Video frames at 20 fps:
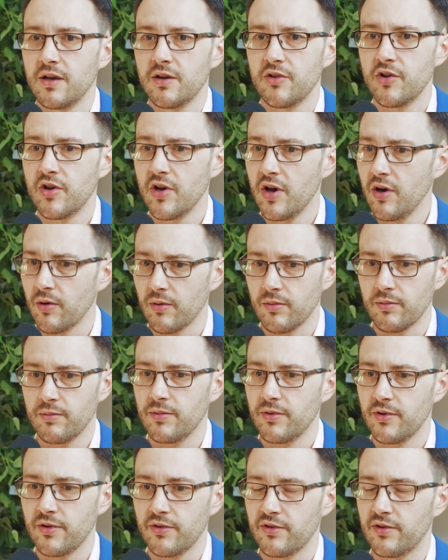No,
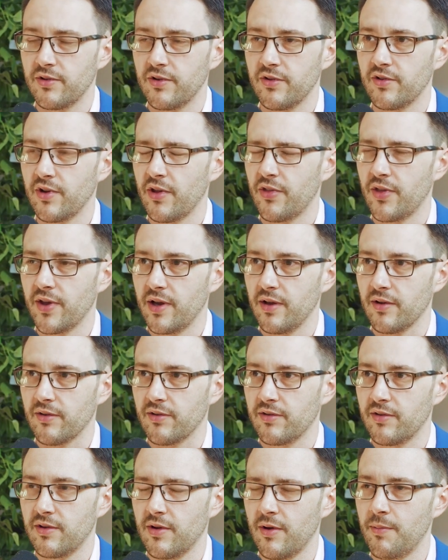there's, there's nothing else.
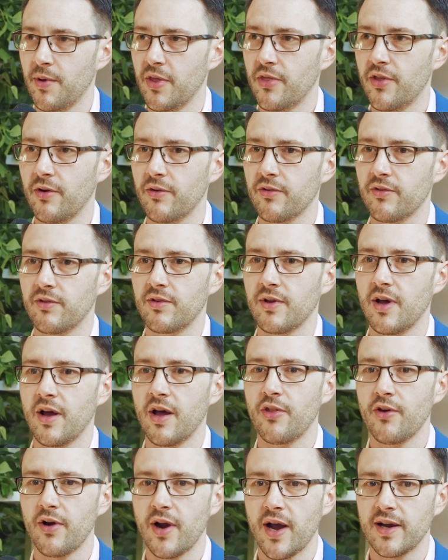Hmm. So, I mean, there's
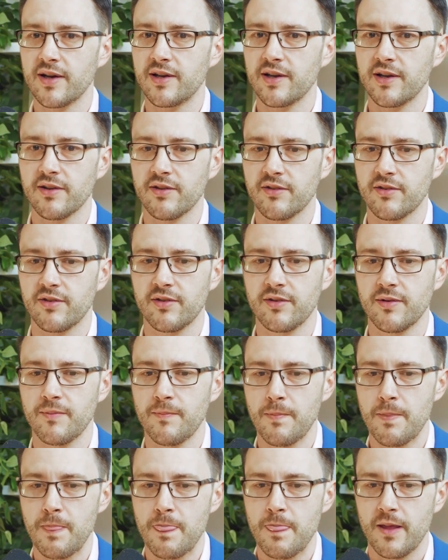other ideas
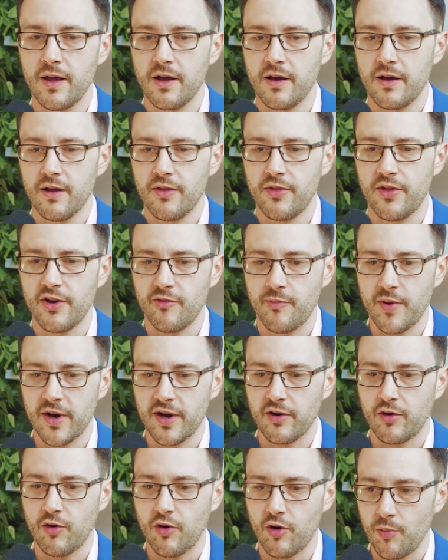that have been
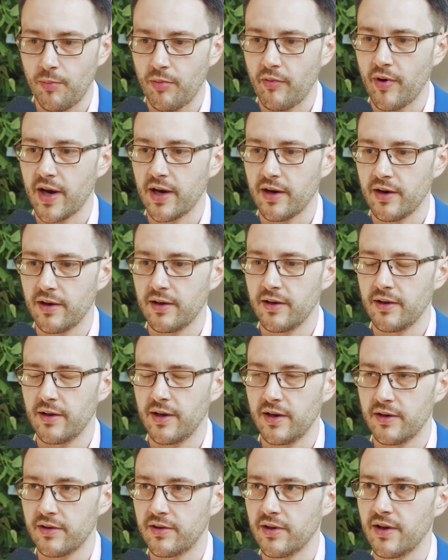incorporated
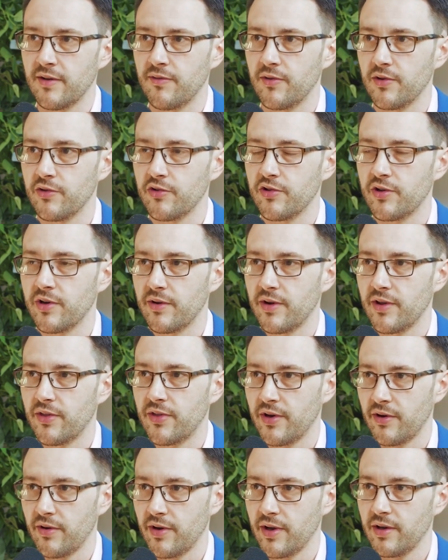into evolutionary
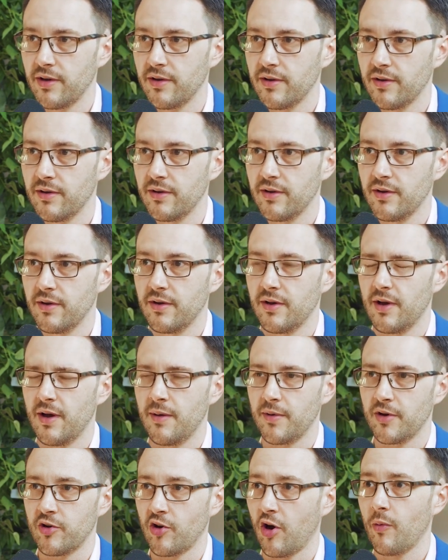theory. I
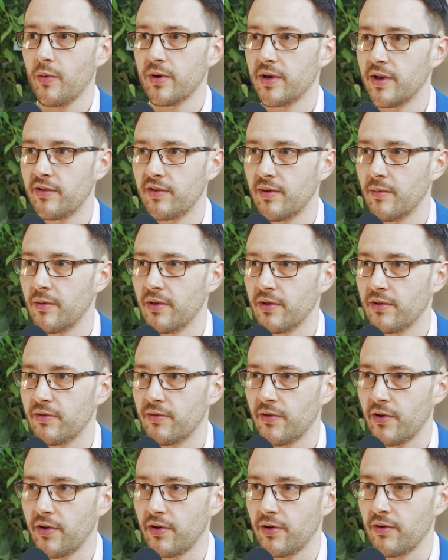mean, Darwin did some of this
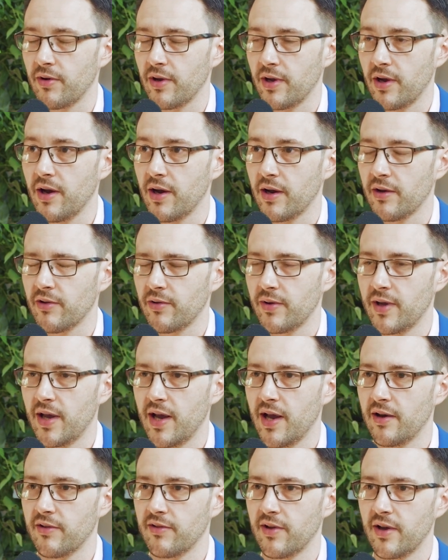very early on. So he
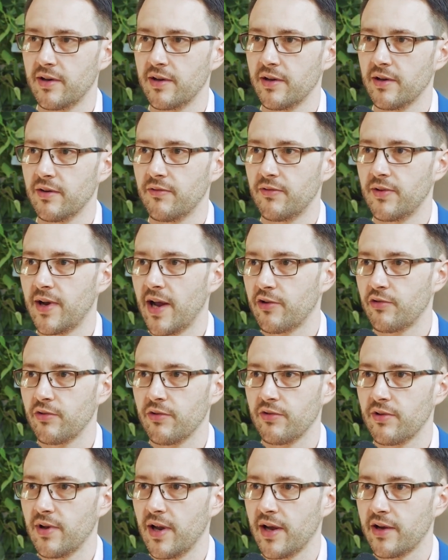had his idea of
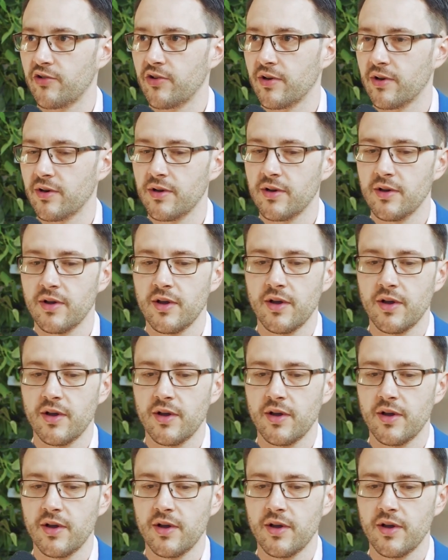natural selection.